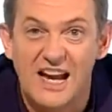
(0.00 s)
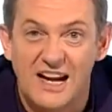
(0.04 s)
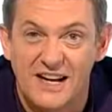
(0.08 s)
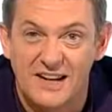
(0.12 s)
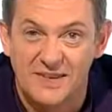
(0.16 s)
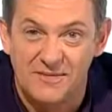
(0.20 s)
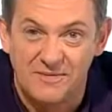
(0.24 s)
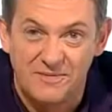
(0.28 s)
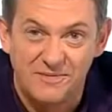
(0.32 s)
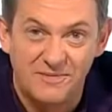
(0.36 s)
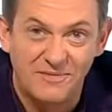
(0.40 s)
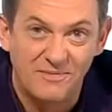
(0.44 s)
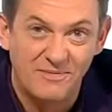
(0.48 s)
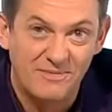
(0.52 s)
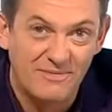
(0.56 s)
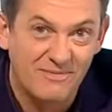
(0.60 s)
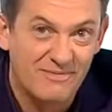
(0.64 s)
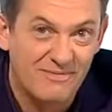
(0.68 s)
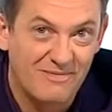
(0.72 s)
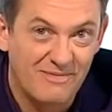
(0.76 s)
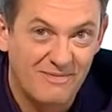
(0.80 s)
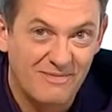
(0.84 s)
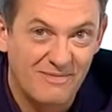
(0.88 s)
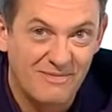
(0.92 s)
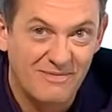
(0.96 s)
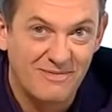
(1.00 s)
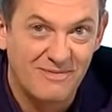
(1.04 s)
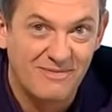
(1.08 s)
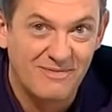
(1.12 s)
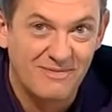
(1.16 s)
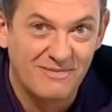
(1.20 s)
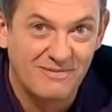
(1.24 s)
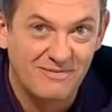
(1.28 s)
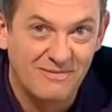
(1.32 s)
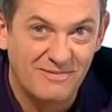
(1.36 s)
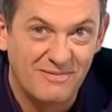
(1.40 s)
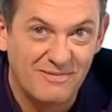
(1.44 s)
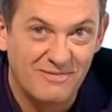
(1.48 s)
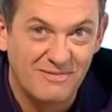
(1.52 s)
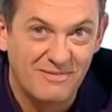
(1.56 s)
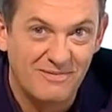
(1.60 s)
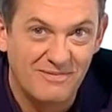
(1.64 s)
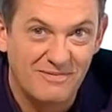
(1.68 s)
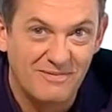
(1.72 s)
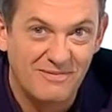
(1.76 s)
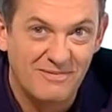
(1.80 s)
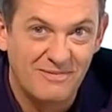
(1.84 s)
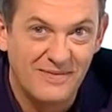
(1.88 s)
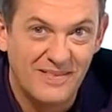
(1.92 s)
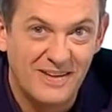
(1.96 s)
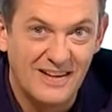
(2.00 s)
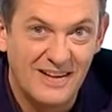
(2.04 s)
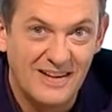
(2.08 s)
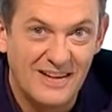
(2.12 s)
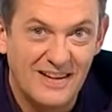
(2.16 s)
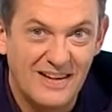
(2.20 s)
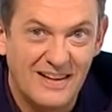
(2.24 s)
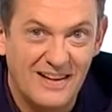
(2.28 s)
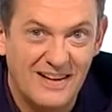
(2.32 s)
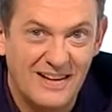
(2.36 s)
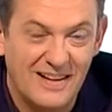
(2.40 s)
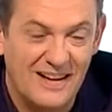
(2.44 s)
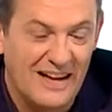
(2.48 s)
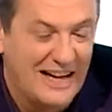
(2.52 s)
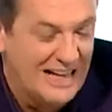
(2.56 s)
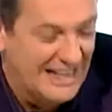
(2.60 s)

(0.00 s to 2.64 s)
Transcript: And that's why I'm even madder than I was before. But now I'm